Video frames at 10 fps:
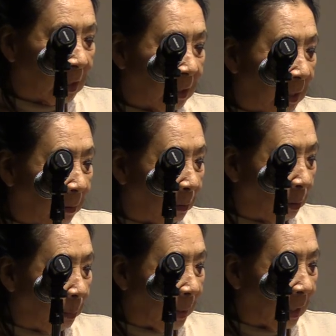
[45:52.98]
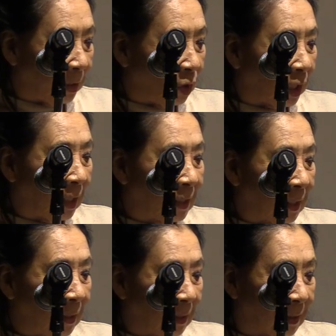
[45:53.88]
its narrow bed,
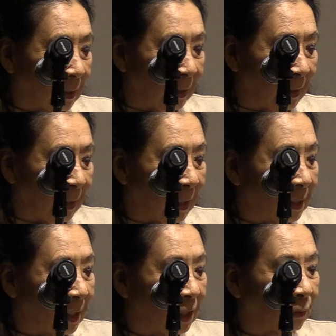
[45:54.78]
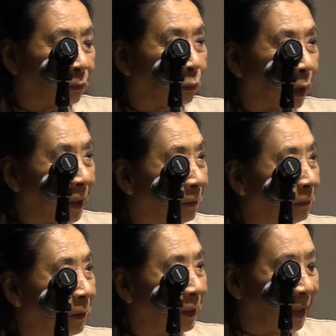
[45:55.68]
chasing the sun as this
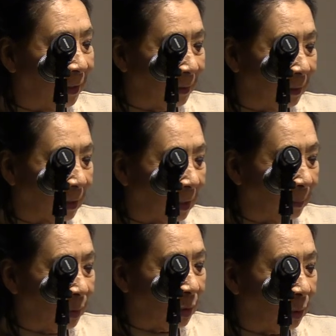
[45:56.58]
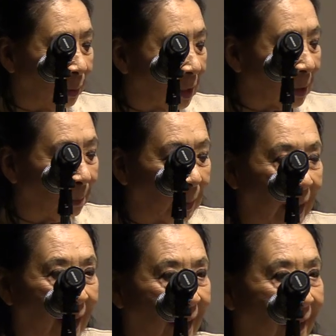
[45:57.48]
frightful year comes to its
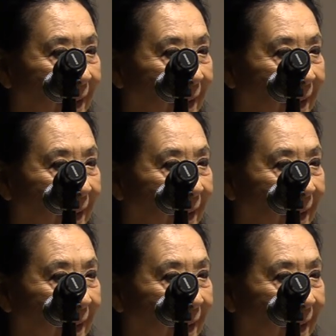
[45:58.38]
black